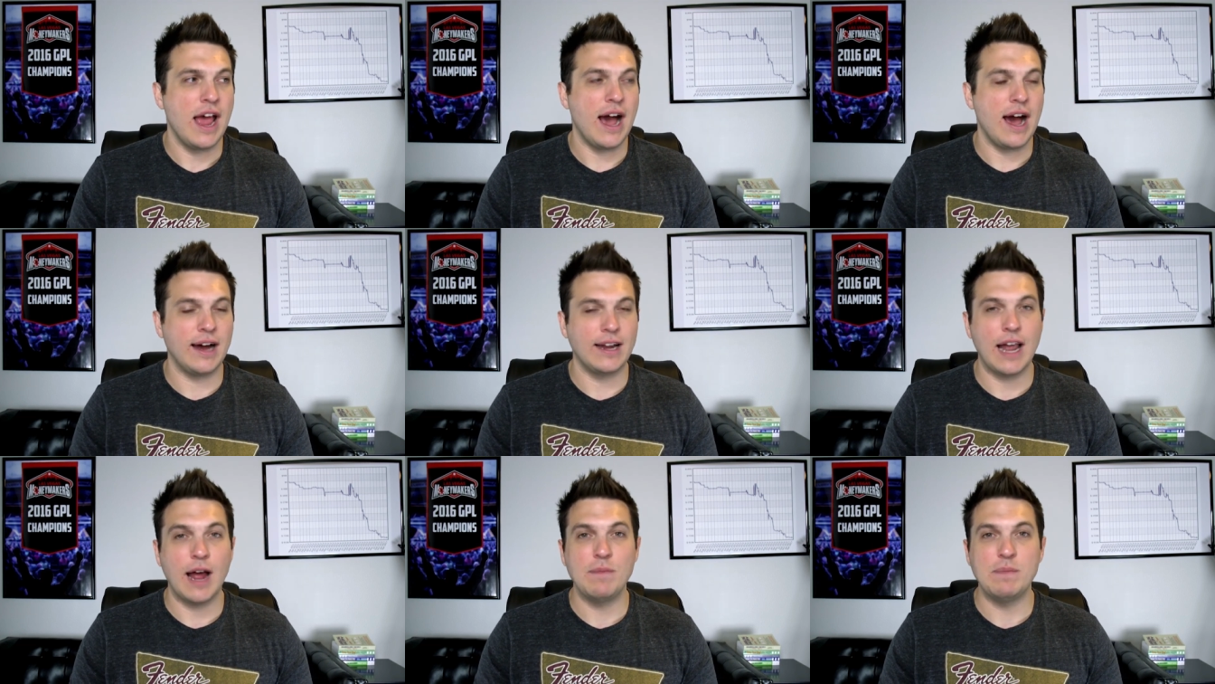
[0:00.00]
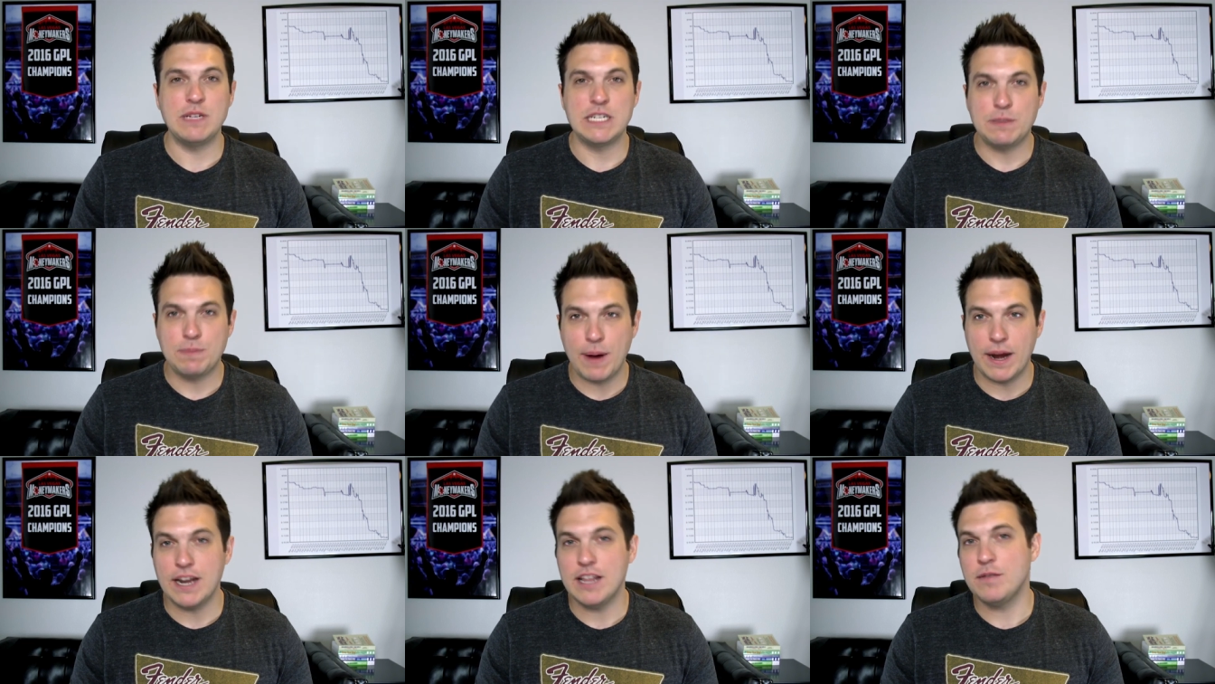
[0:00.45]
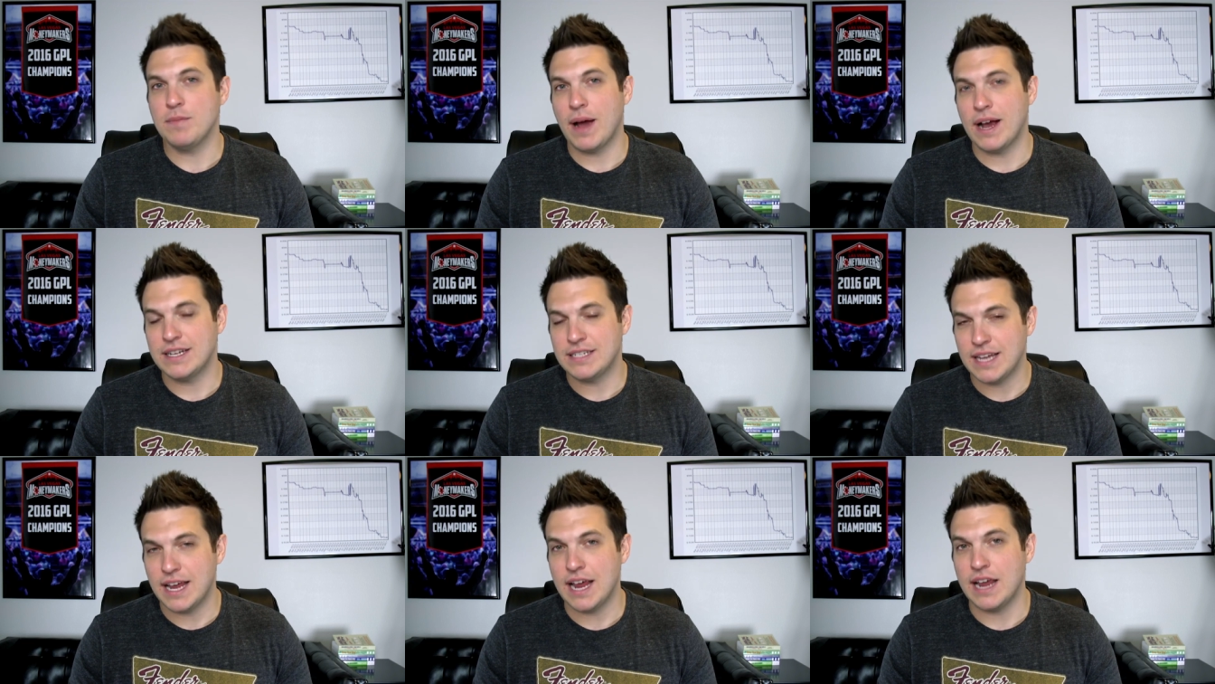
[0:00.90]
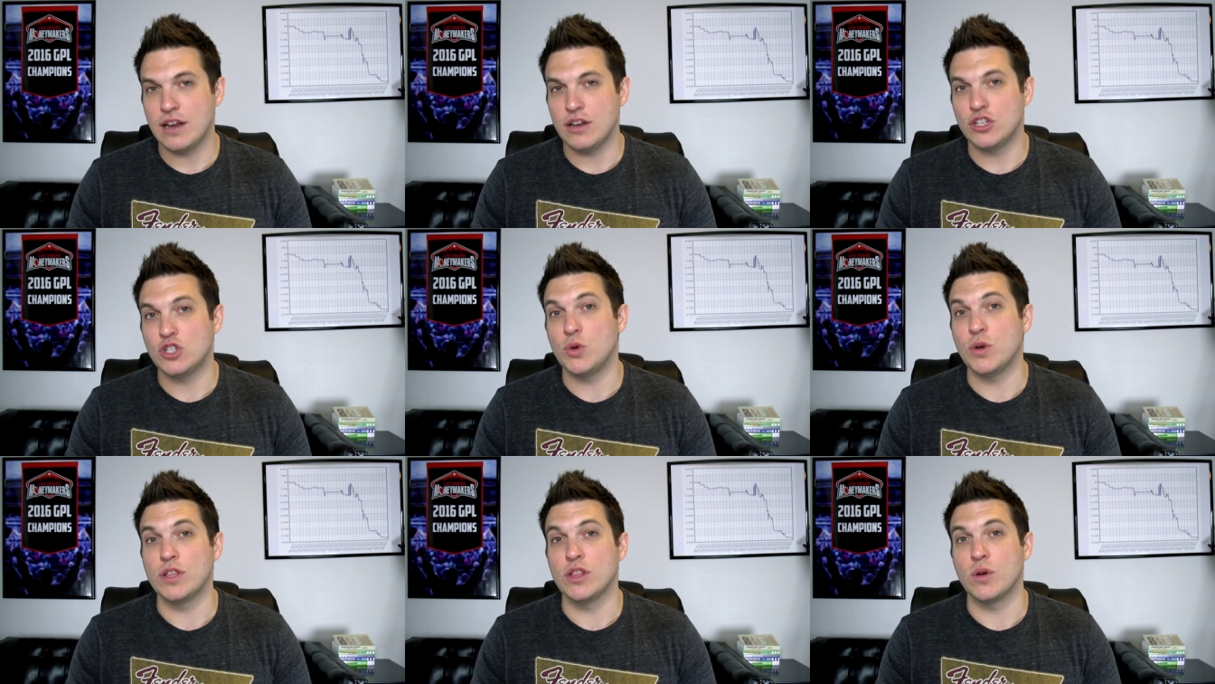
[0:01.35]
and I'd be spending my day
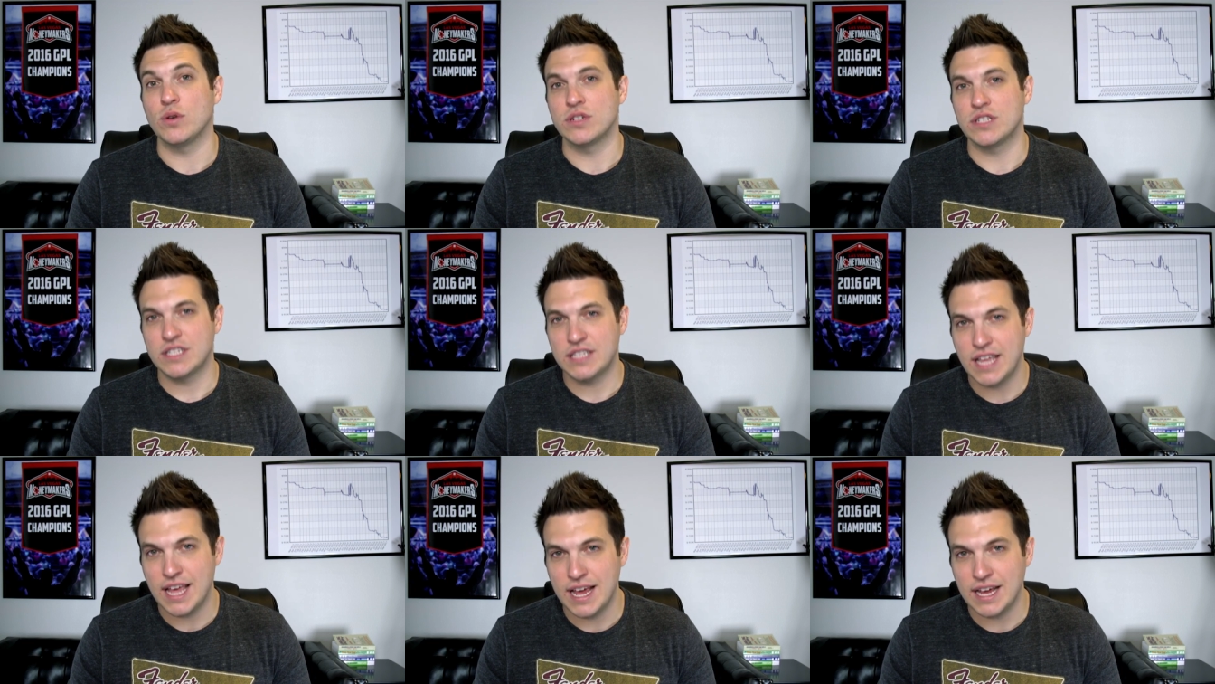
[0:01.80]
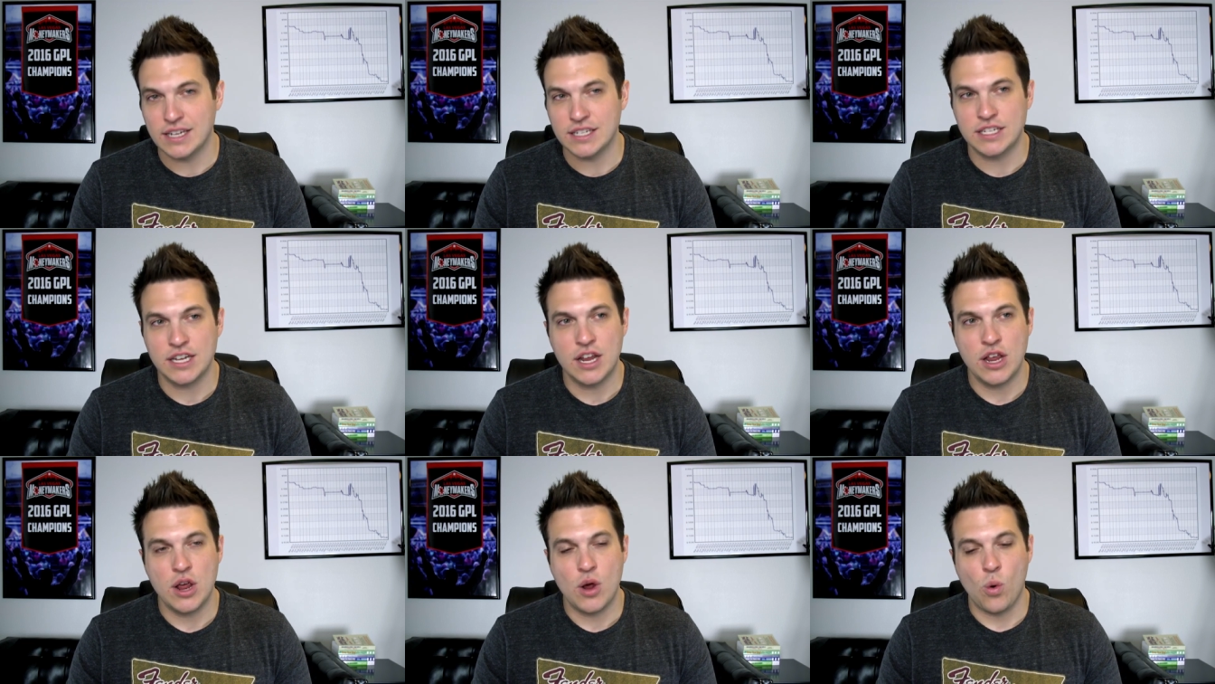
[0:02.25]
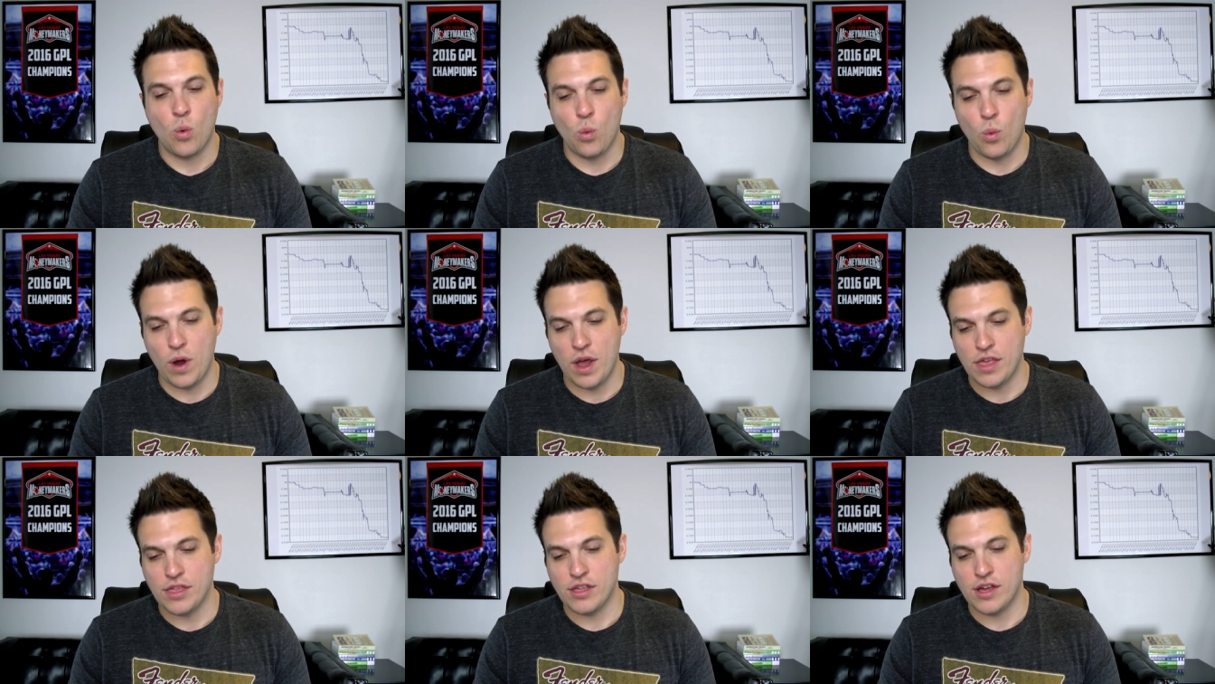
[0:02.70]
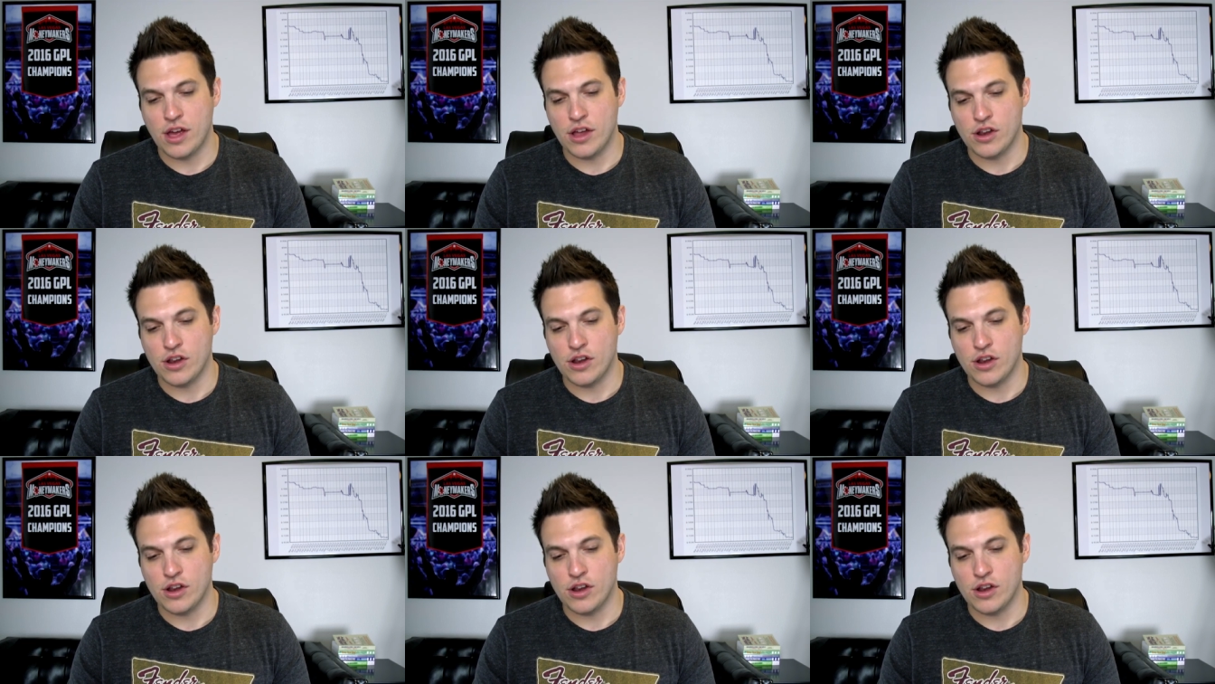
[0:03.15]
doing those things with,